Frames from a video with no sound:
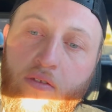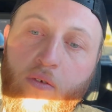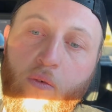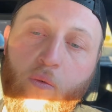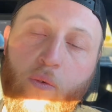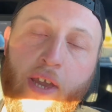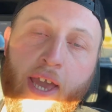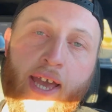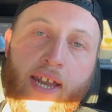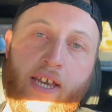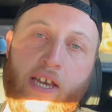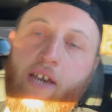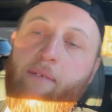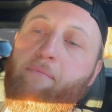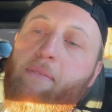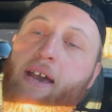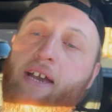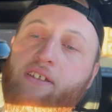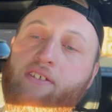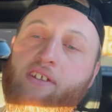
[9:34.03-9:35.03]
we had to get
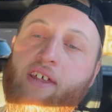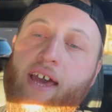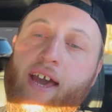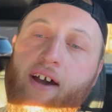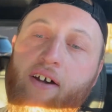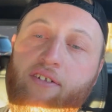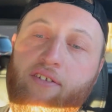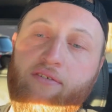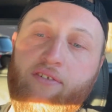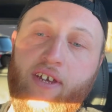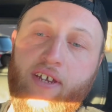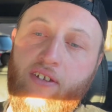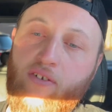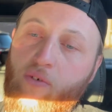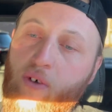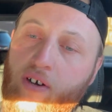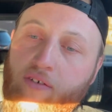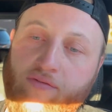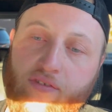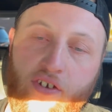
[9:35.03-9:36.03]
back to the house. It was like
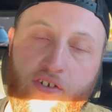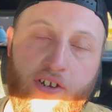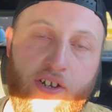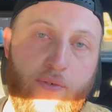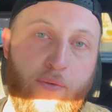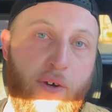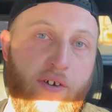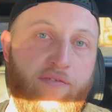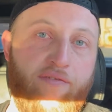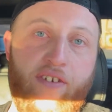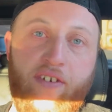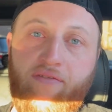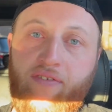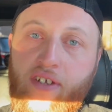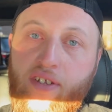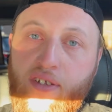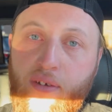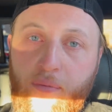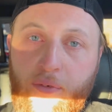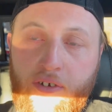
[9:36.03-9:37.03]
12:30, 12:50,
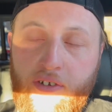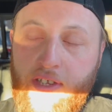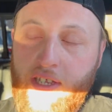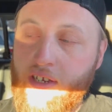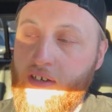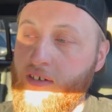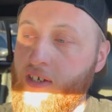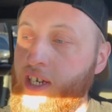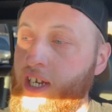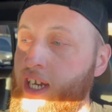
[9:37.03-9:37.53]
somewhere in there.